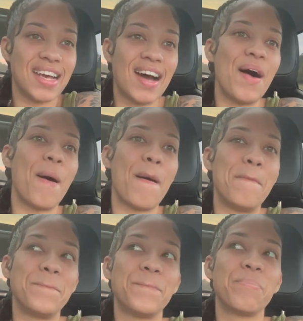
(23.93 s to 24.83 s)

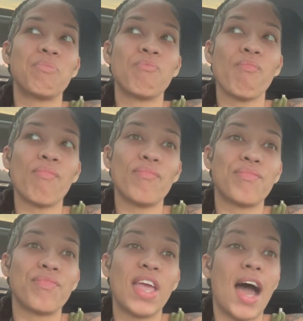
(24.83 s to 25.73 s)

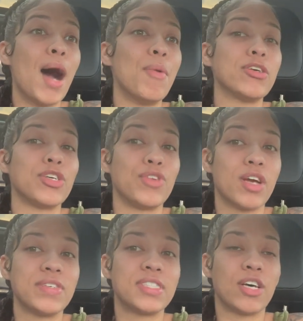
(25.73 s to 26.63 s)
Um, I'm also
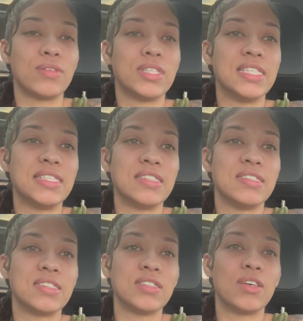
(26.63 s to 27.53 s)
nervous though. This
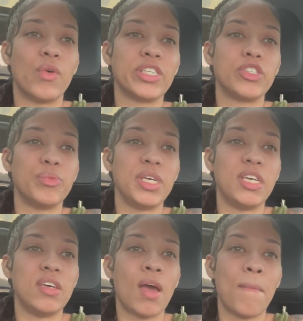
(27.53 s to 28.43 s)
is going to
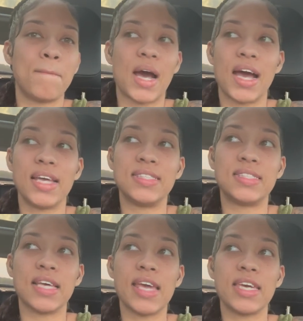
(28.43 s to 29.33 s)
be my
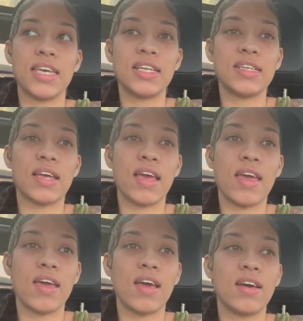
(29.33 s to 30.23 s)

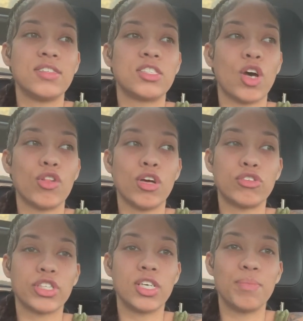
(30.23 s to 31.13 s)
second solo
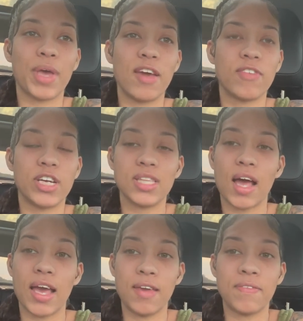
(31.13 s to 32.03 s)
trip ever in
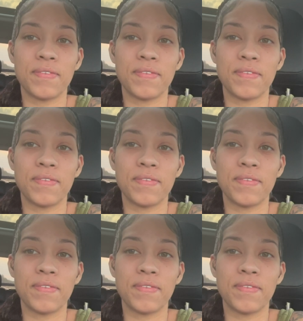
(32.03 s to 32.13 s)
life.